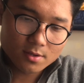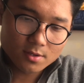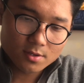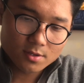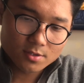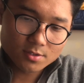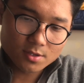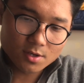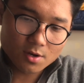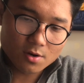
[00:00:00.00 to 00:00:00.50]

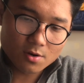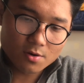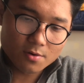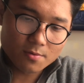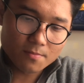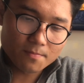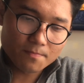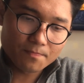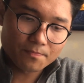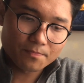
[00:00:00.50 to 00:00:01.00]

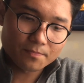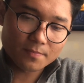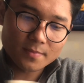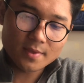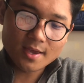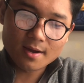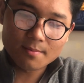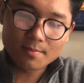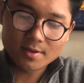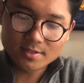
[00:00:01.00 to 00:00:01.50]
So
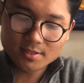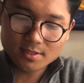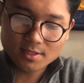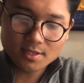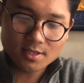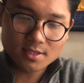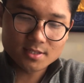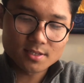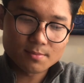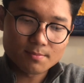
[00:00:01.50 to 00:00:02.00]
yeah,
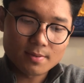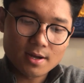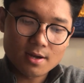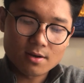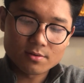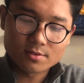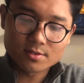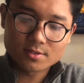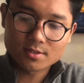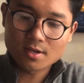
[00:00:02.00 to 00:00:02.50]
basically it's
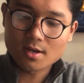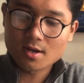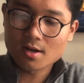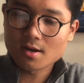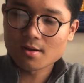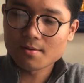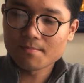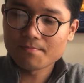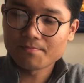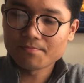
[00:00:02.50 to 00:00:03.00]
about
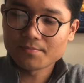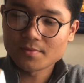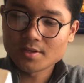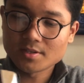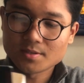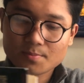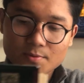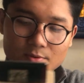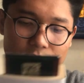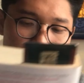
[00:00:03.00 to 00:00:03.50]

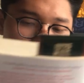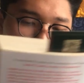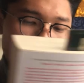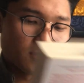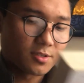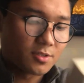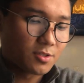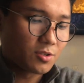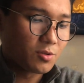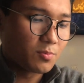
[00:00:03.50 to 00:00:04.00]

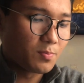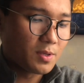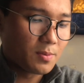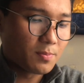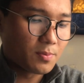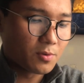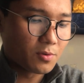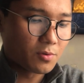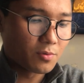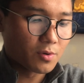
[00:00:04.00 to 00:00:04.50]
it's two
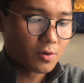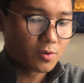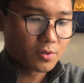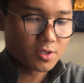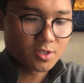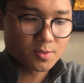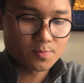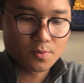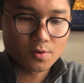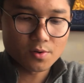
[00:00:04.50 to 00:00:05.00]
people who wrote
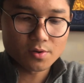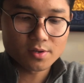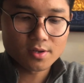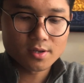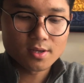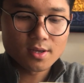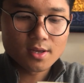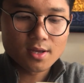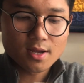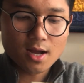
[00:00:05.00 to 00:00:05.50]
this
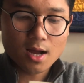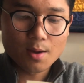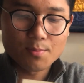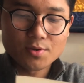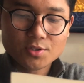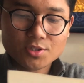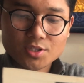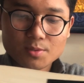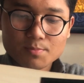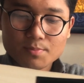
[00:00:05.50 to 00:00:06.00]
book,
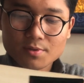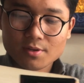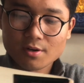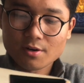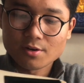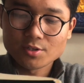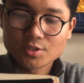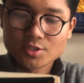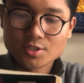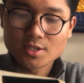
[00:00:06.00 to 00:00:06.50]
Abhijit
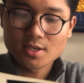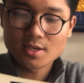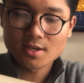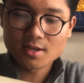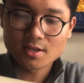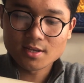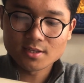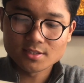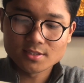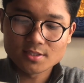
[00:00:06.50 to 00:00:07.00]
Banerjee
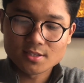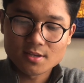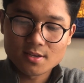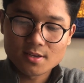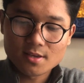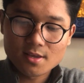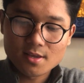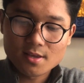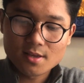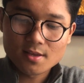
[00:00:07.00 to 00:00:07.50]
and
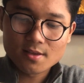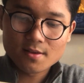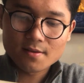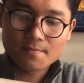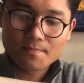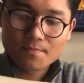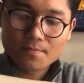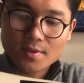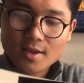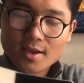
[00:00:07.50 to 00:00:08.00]

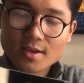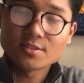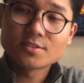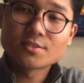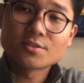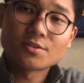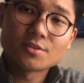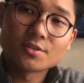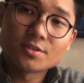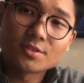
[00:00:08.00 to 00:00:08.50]

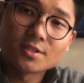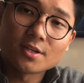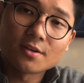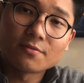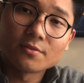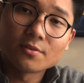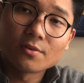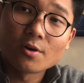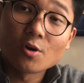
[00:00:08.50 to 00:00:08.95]
Esther Duflo.